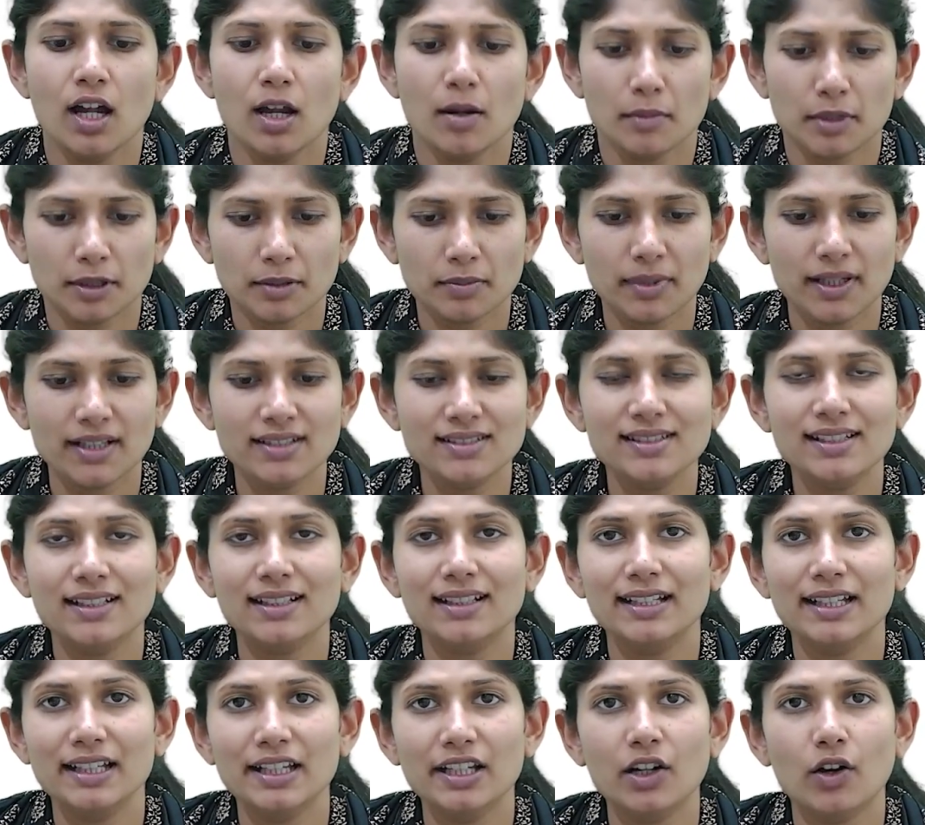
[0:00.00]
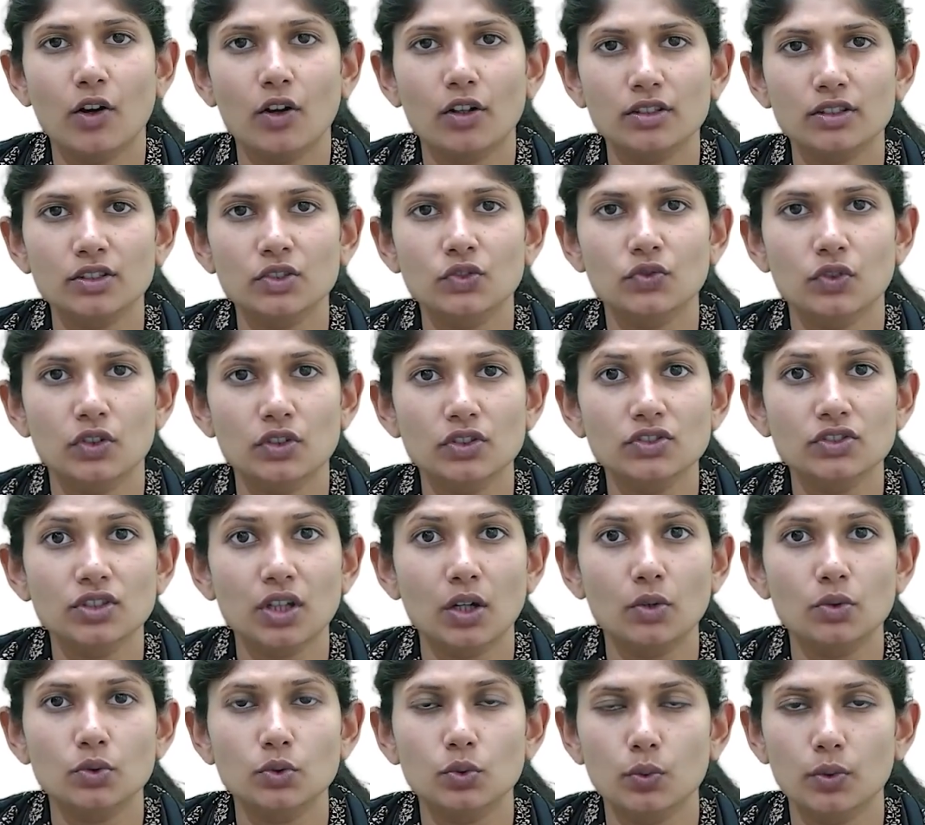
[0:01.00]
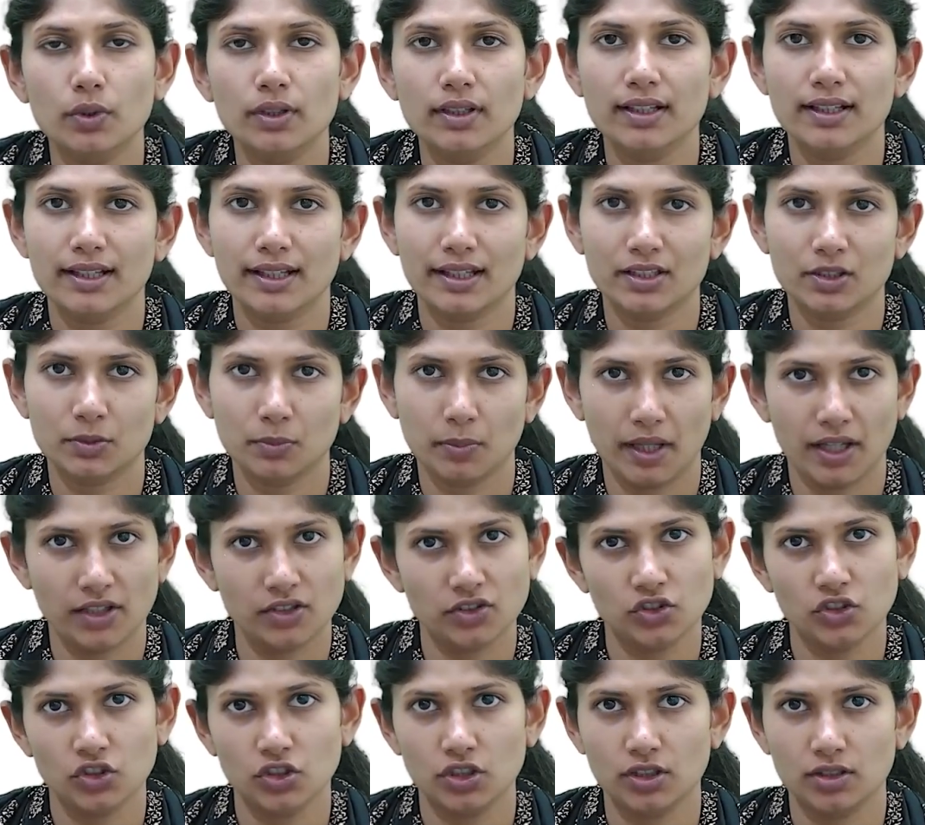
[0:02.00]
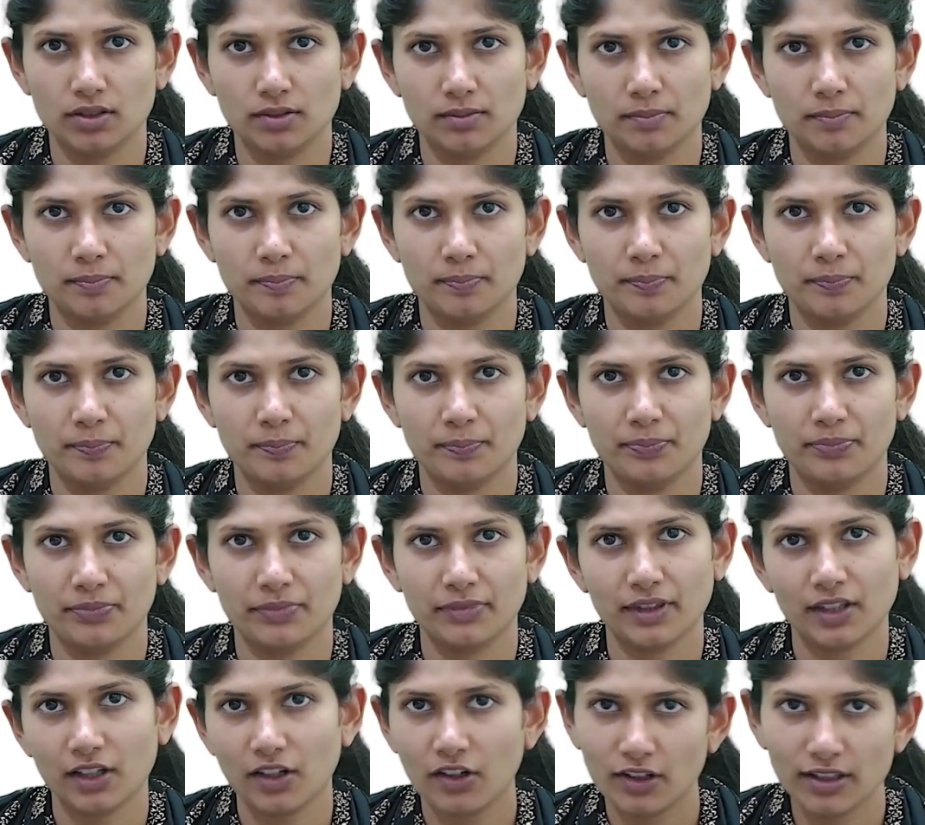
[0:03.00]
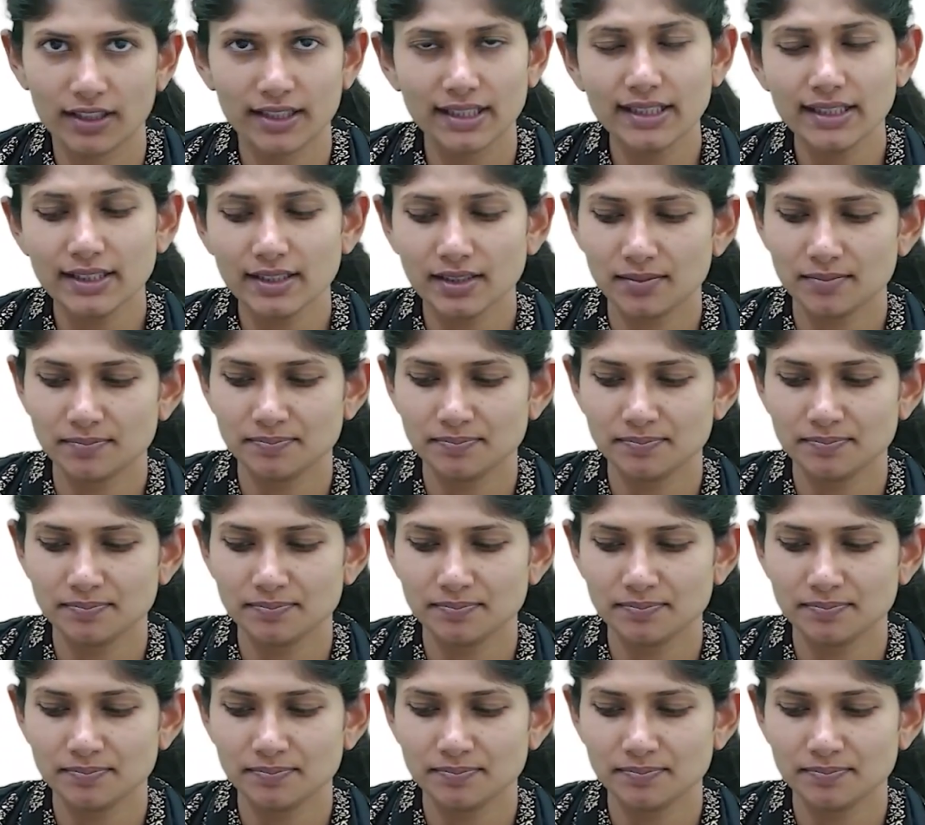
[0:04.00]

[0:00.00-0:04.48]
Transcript: but basically he orders for southward expansion. All right